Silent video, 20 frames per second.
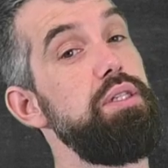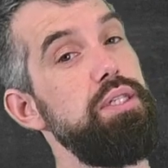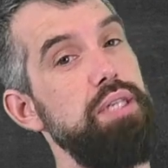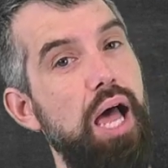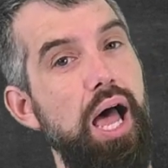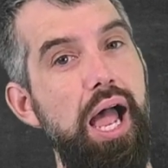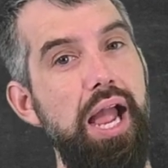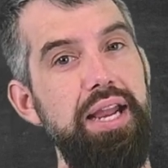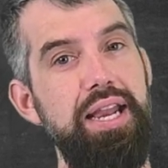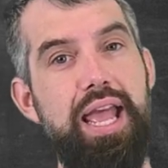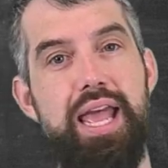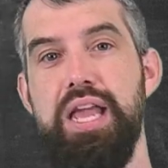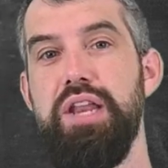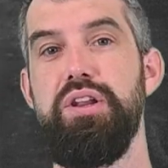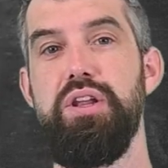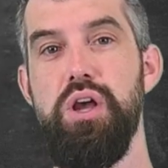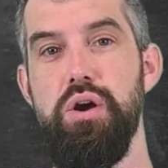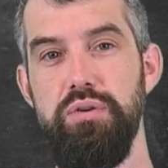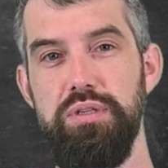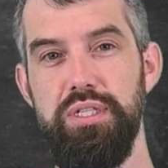sine
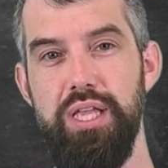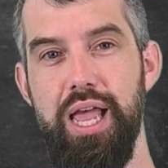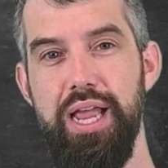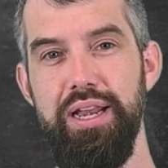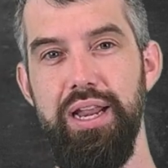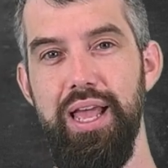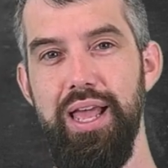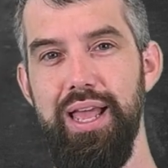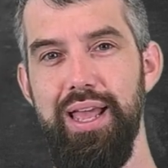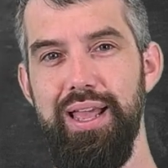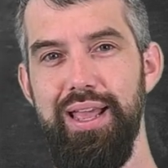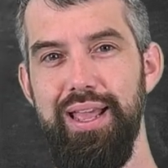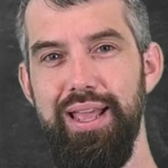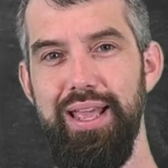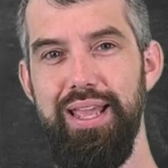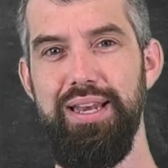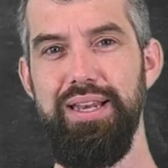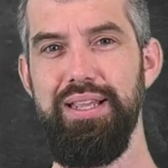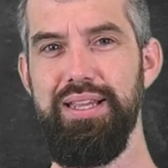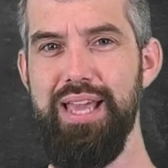and cosine.
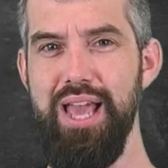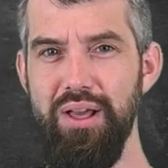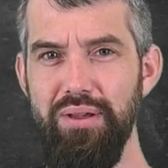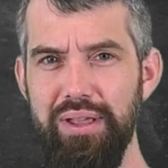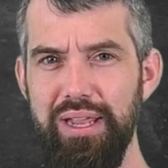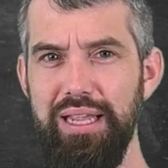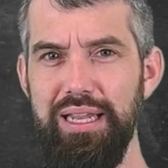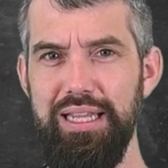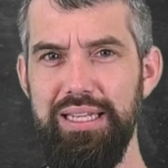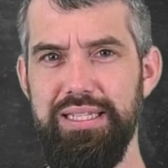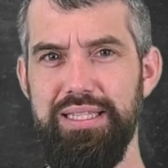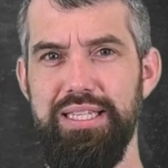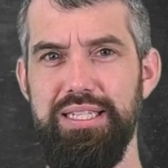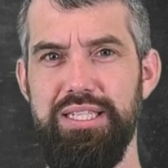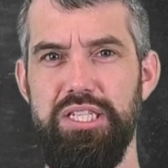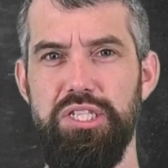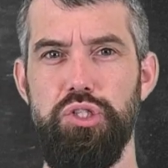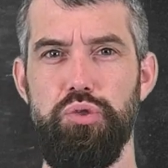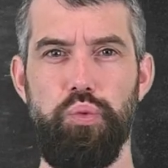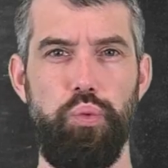In calculus,
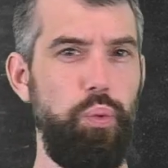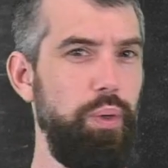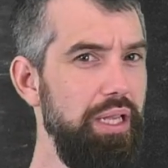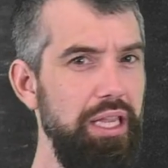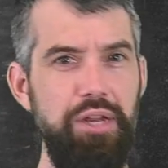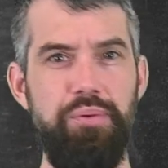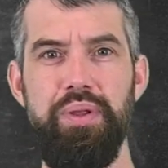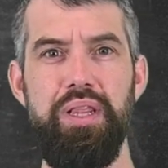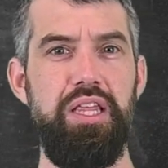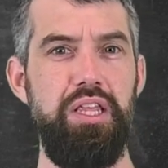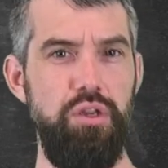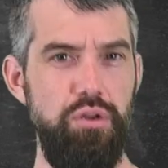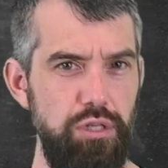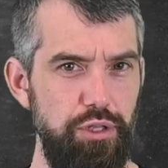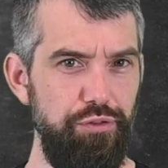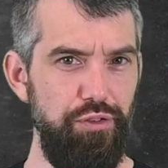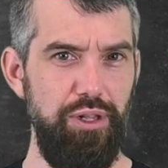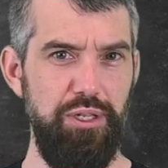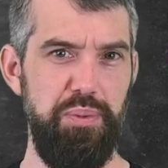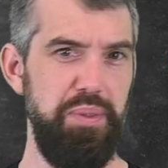this is really, really
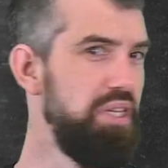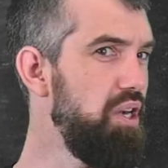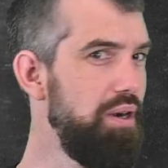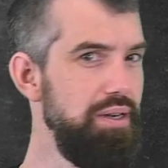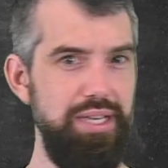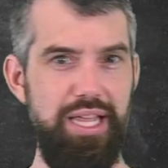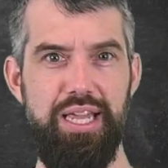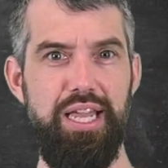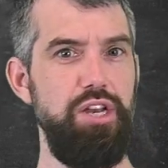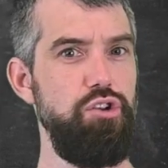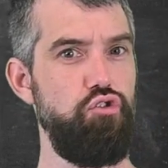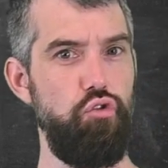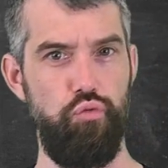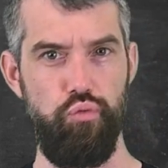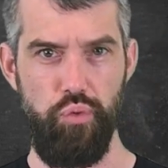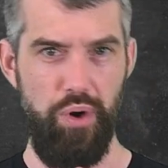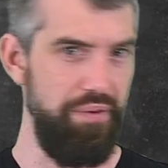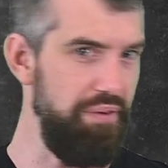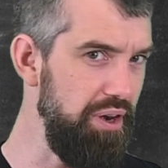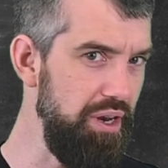useful as we start taking
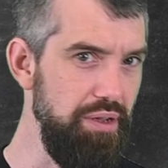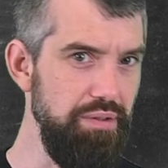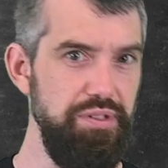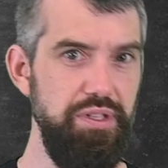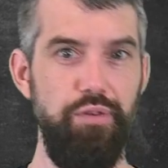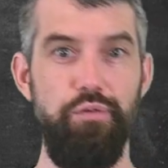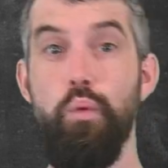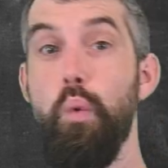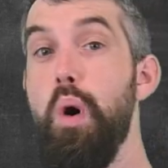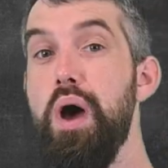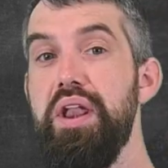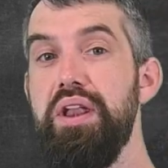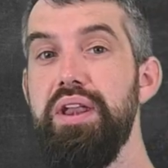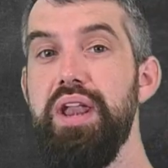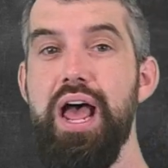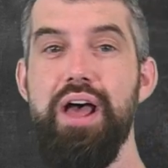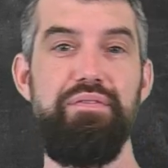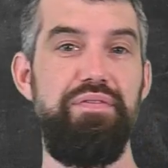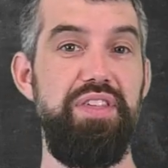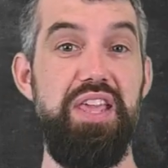derivatives of one
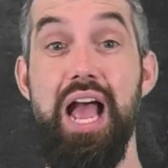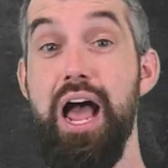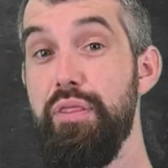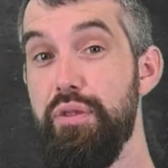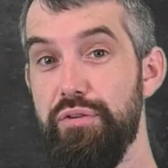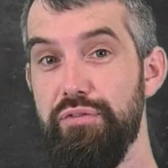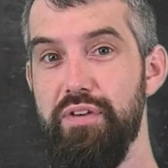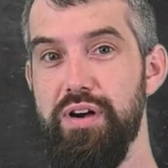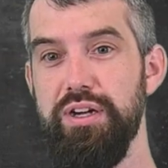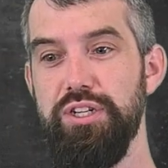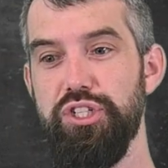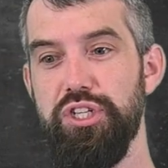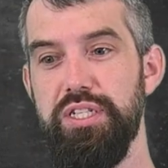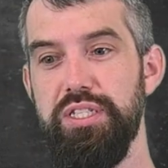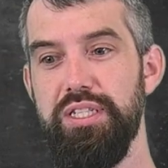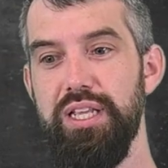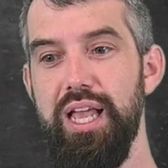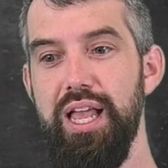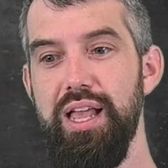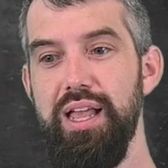of the other
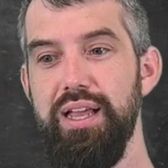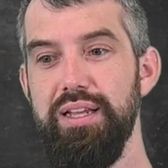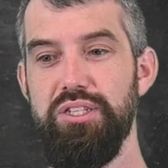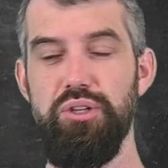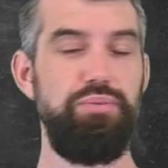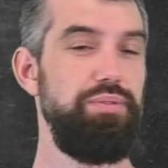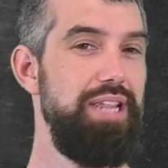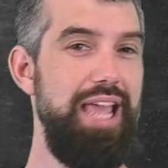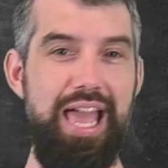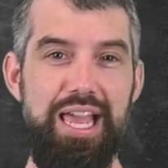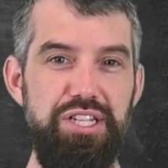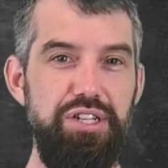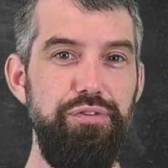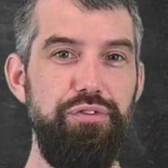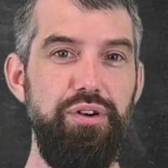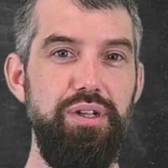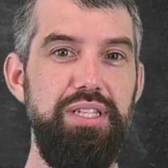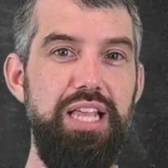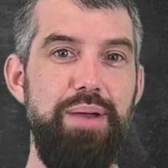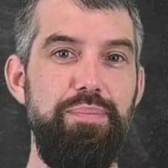functions. So tangent,
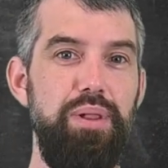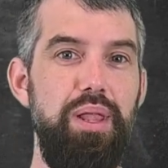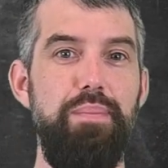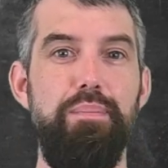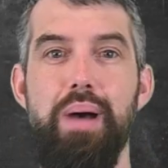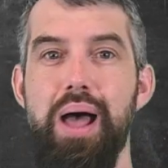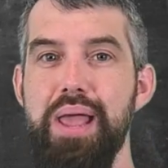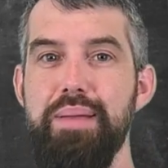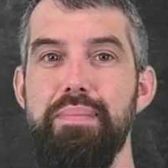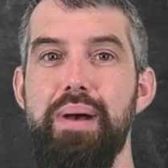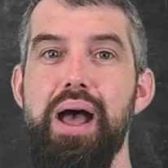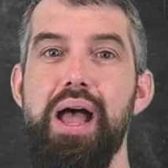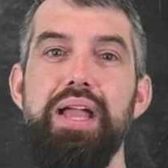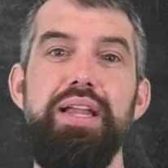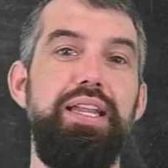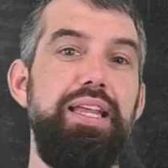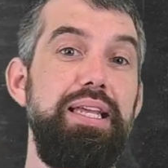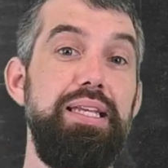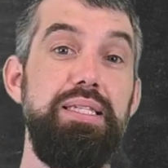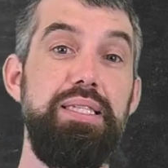for example, in my
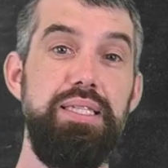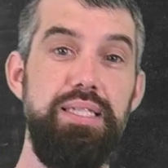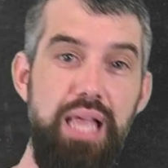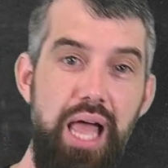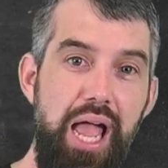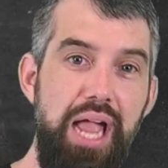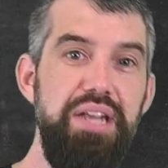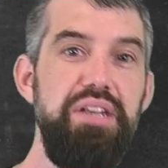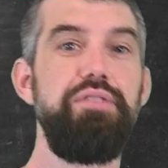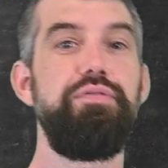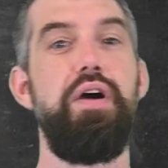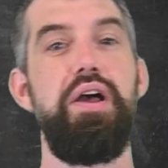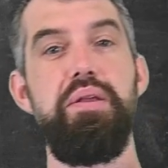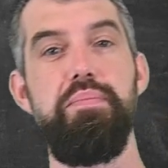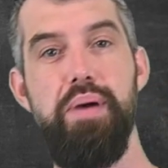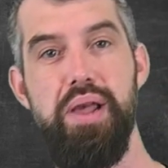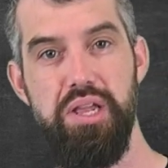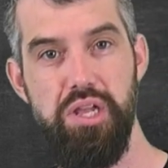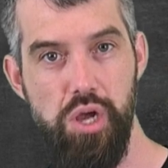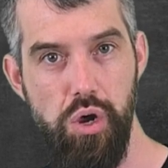mind is sine divided
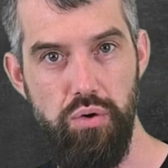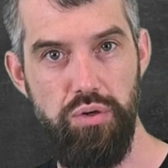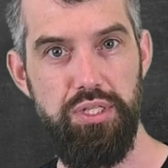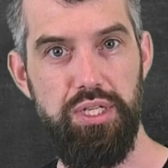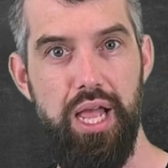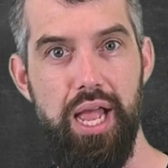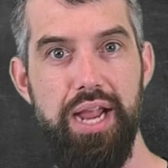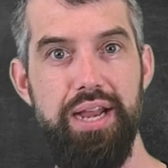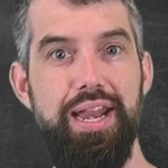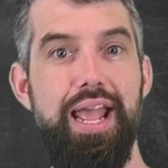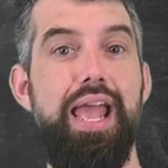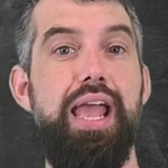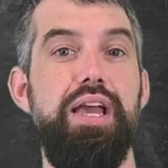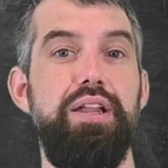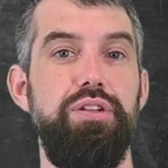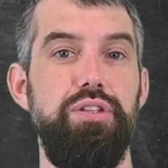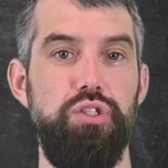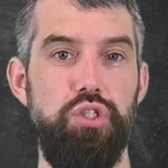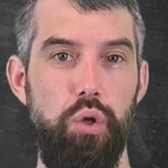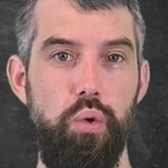by cosine
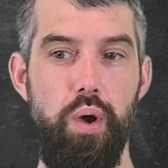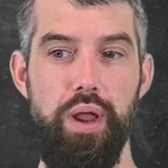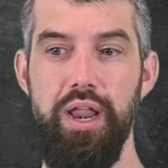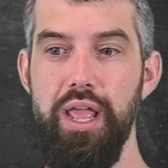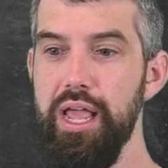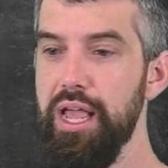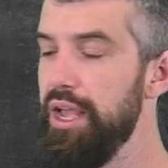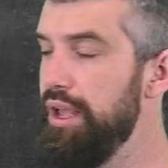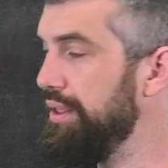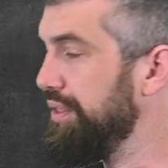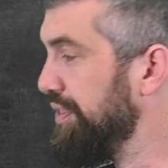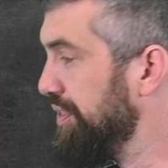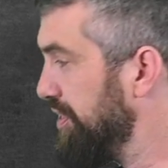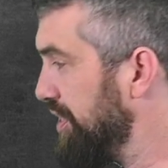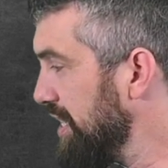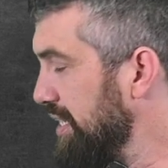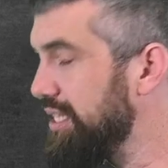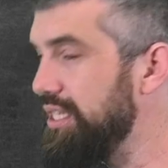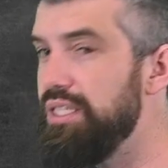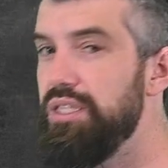and so on.
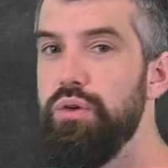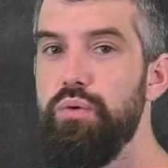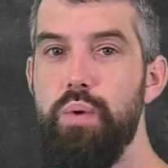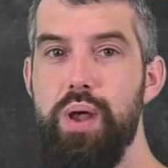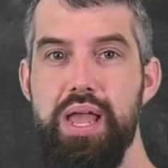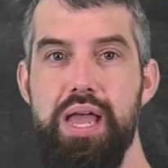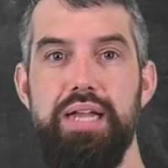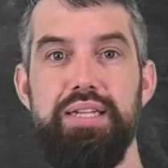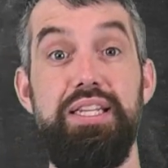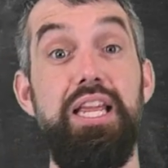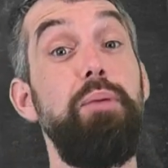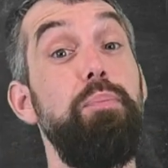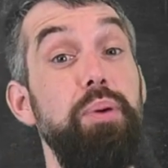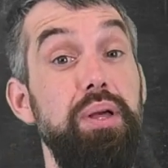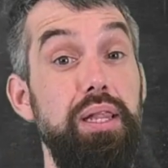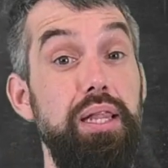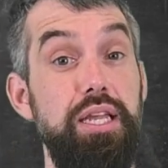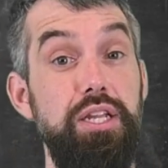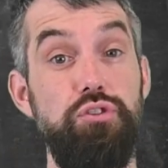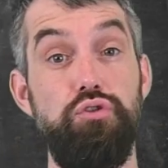This is the way I
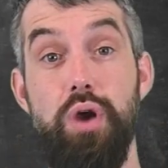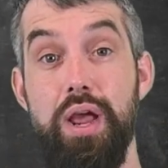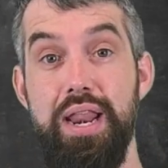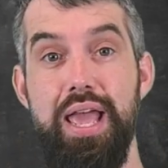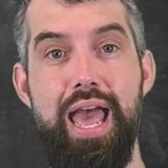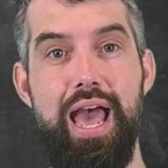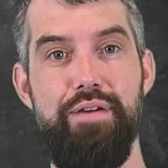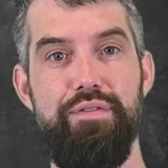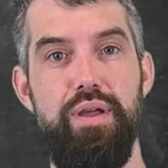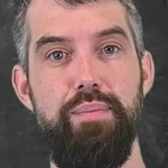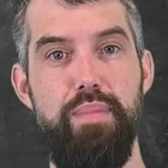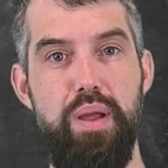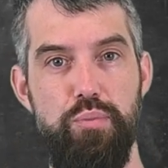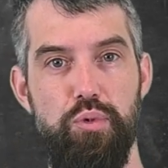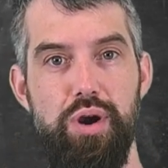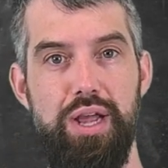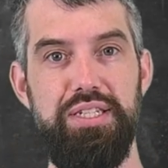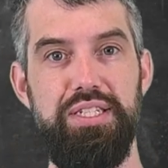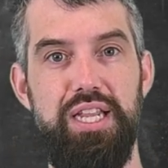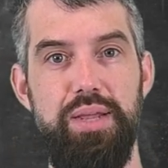typically try to have it
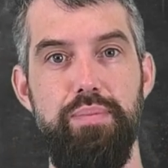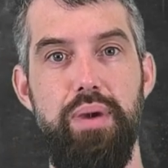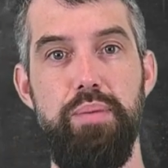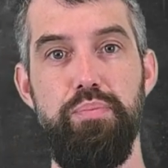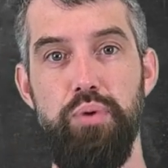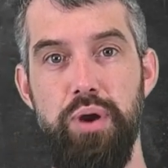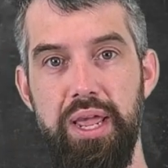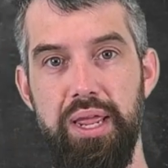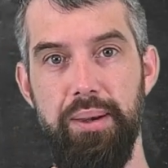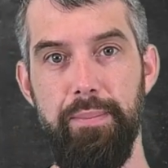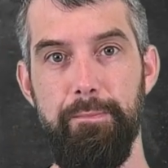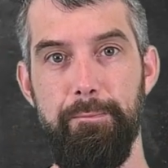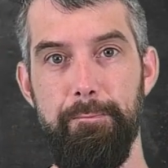memorized in my brain.